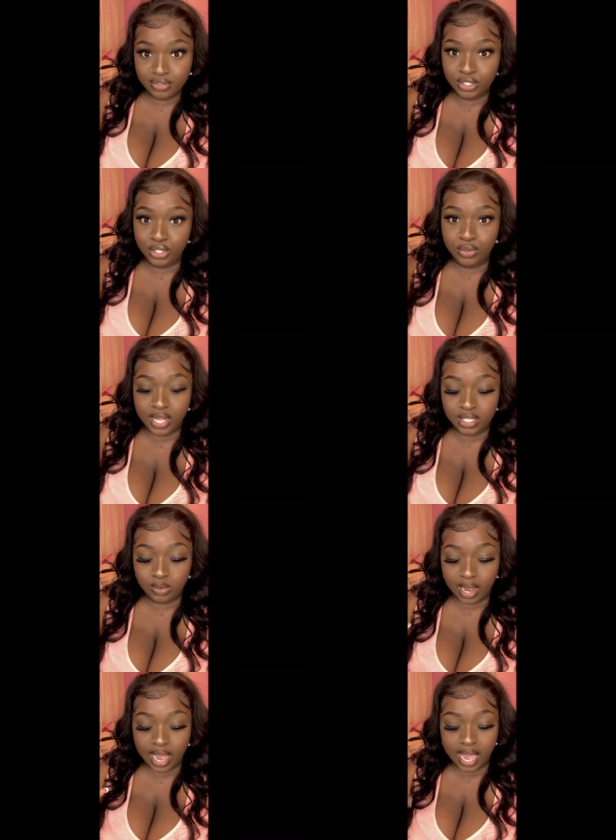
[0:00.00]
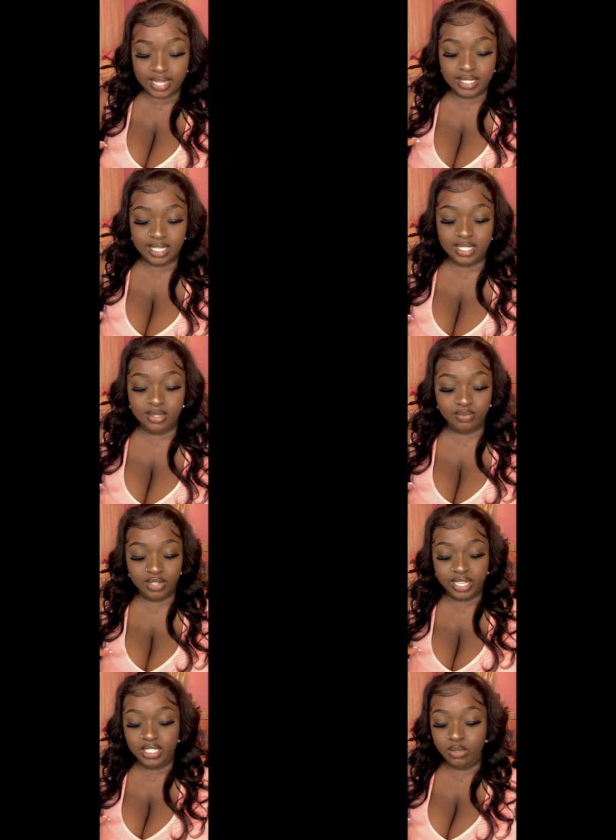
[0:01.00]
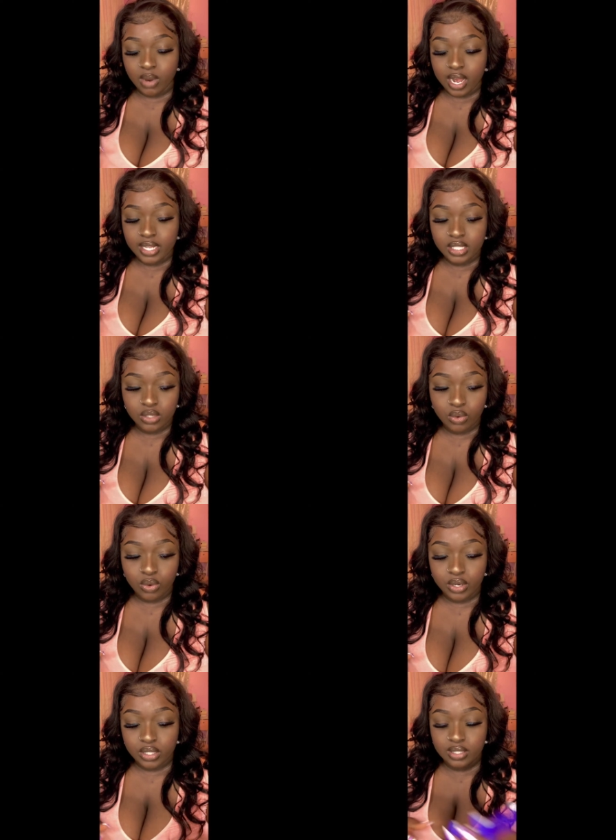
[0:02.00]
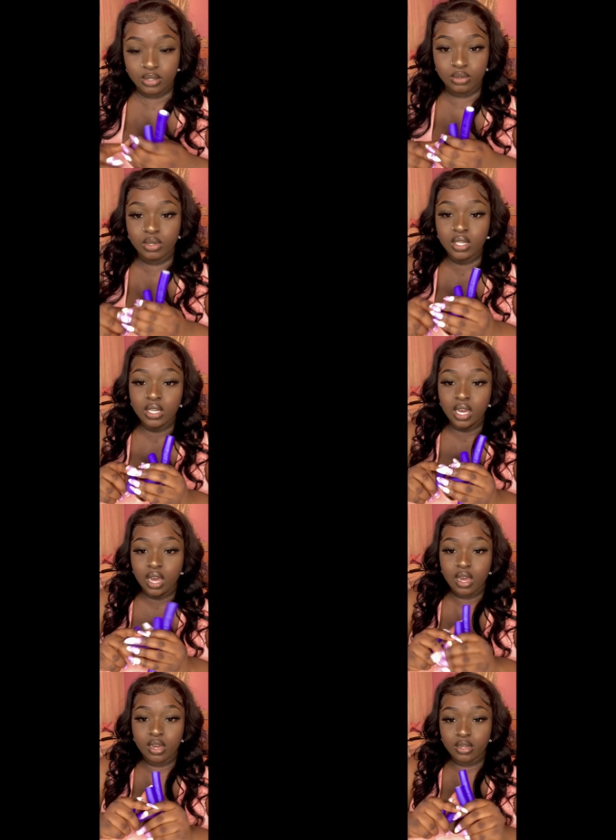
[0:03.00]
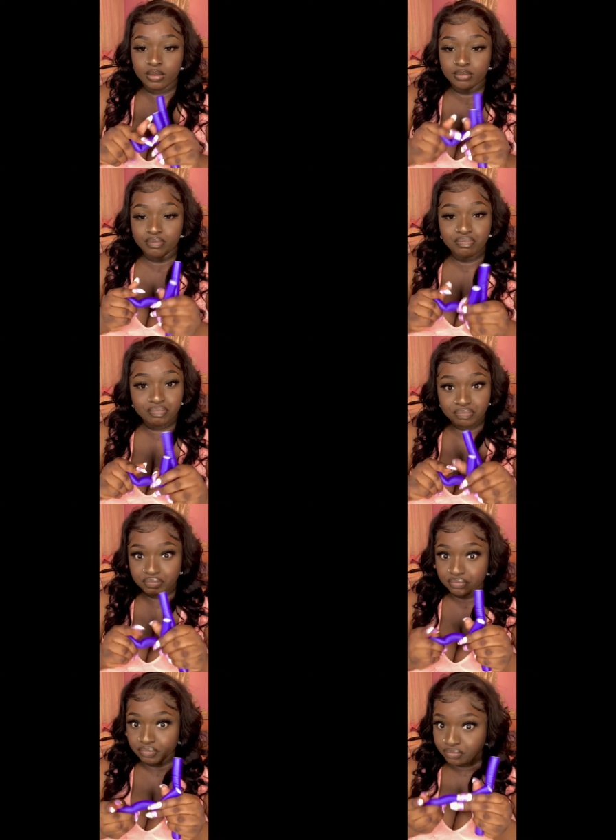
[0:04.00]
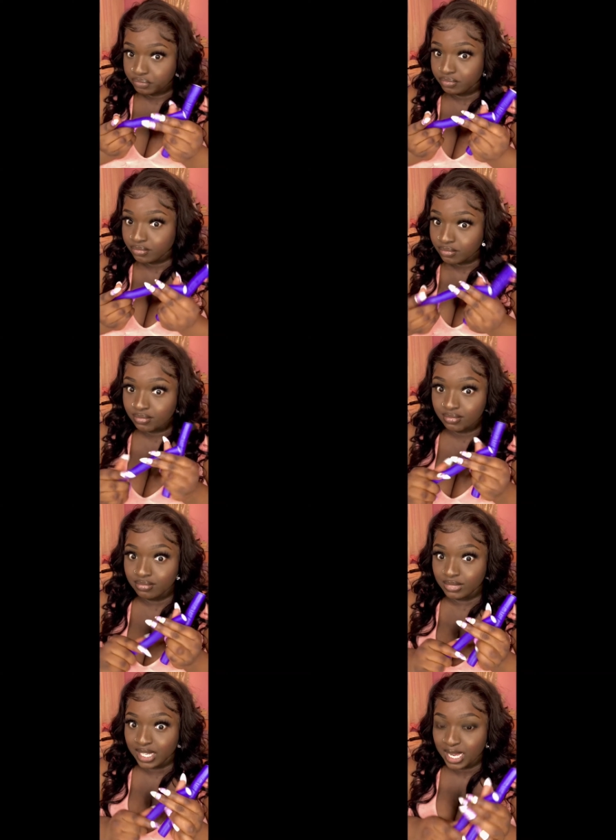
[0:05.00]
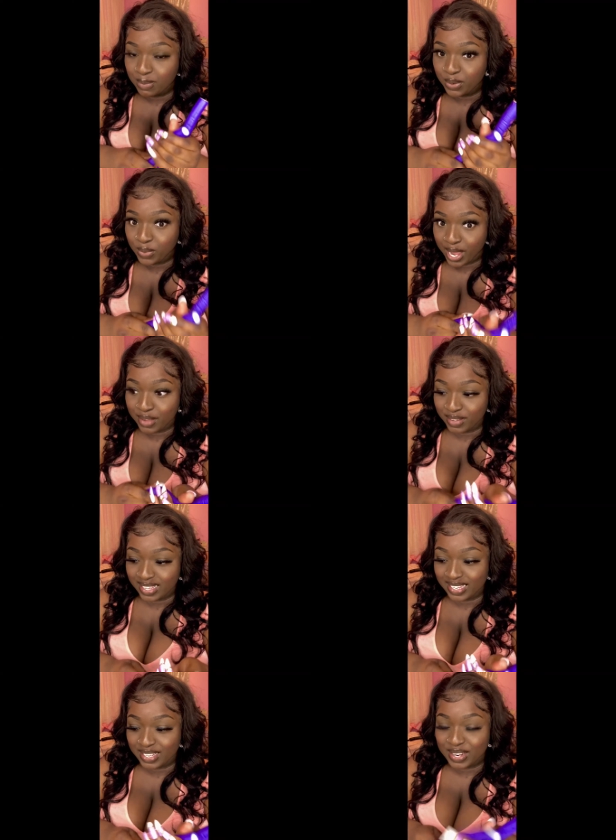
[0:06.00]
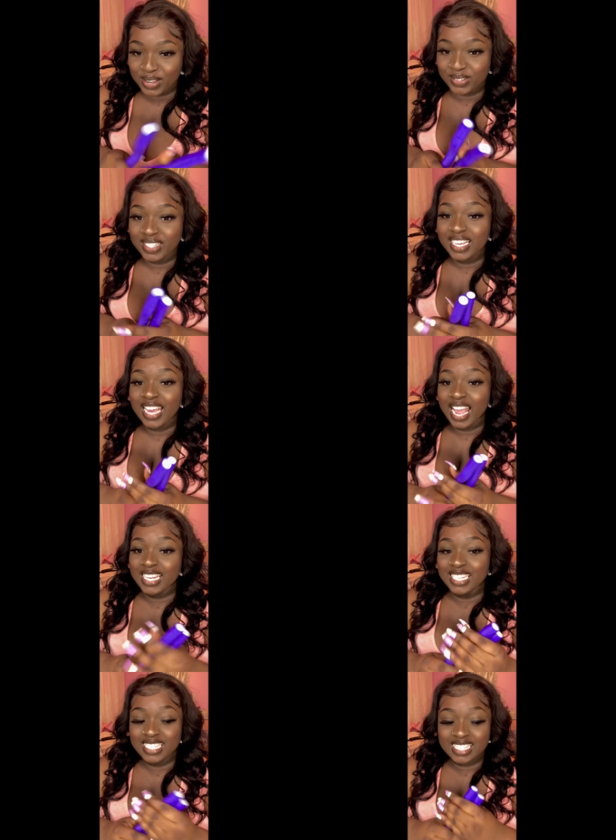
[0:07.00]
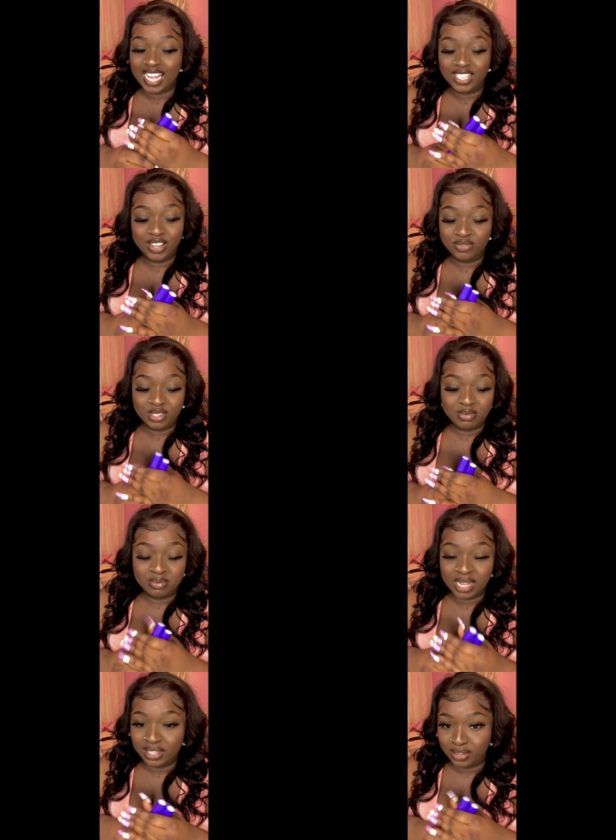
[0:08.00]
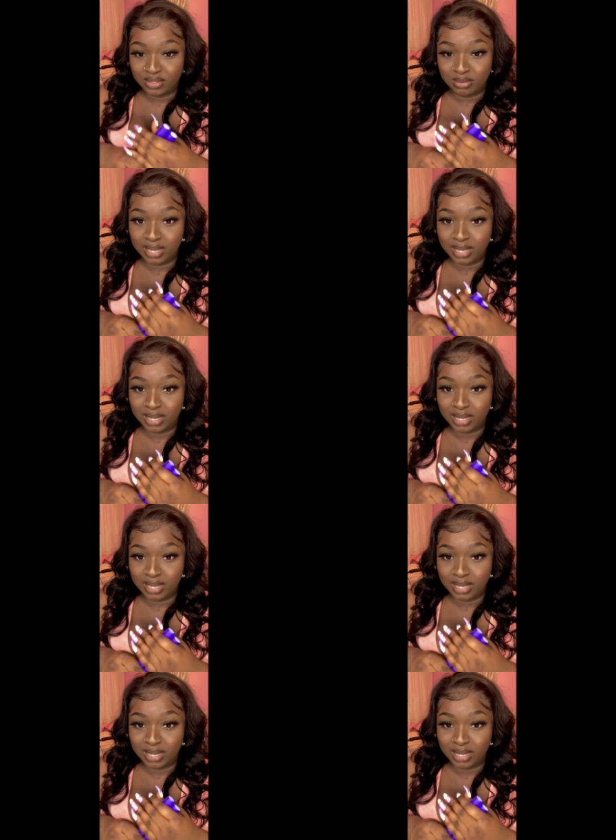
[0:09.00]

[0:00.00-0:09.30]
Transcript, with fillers: So that's why I had to get some flexi rods in order to um, keep it wavy, you know. And these, I love them. I love them.